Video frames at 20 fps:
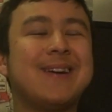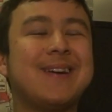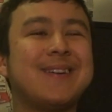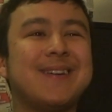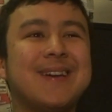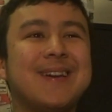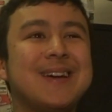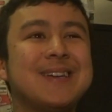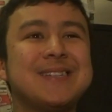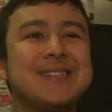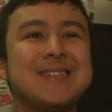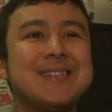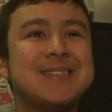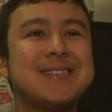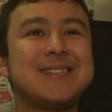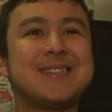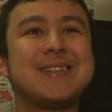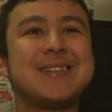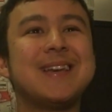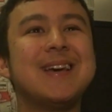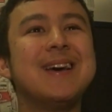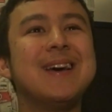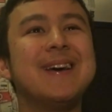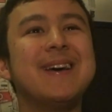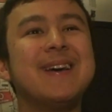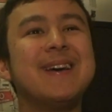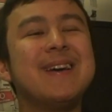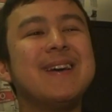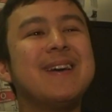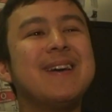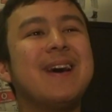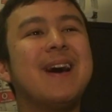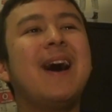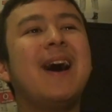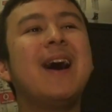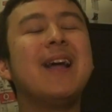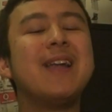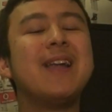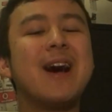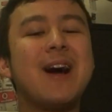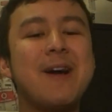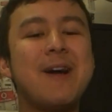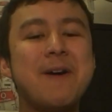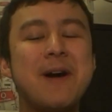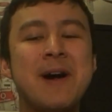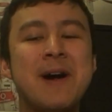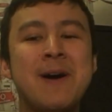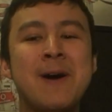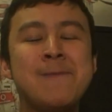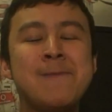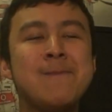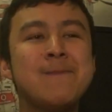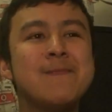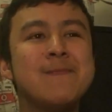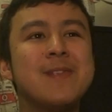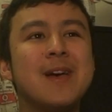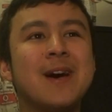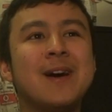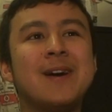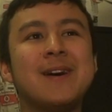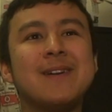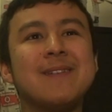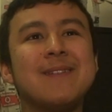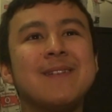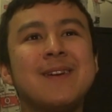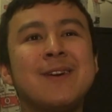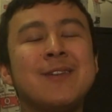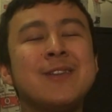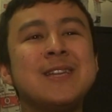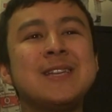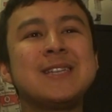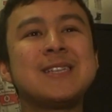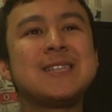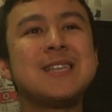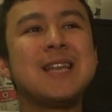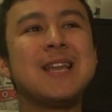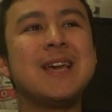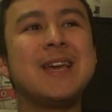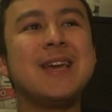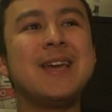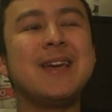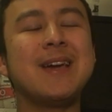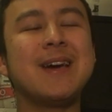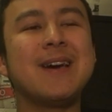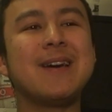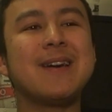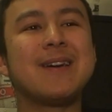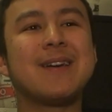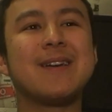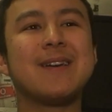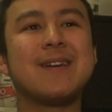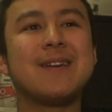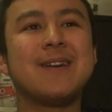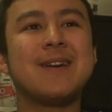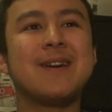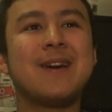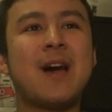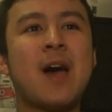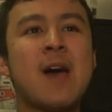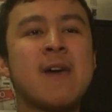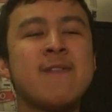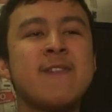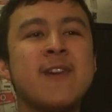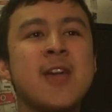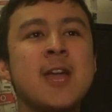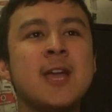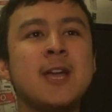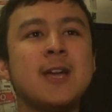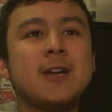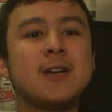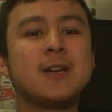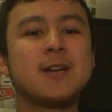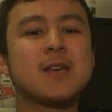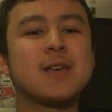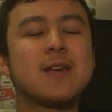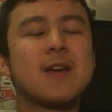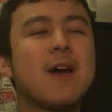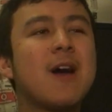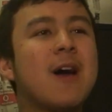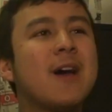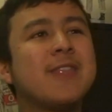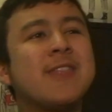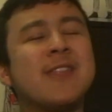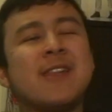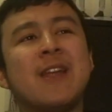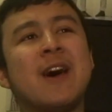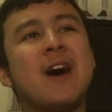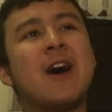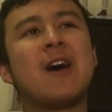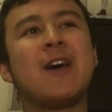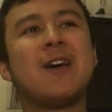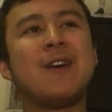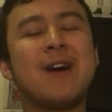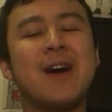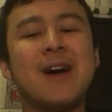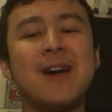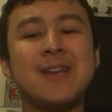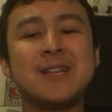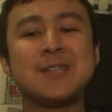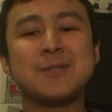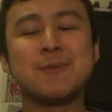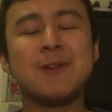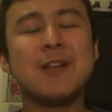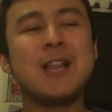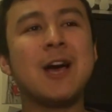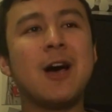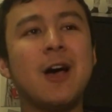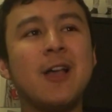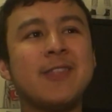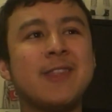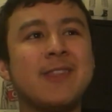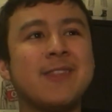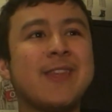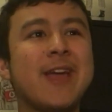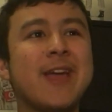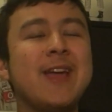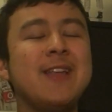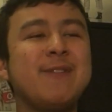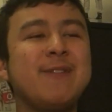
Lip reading: that's just, I don't know, honestly, I think, I don't know, it's really hard to say, to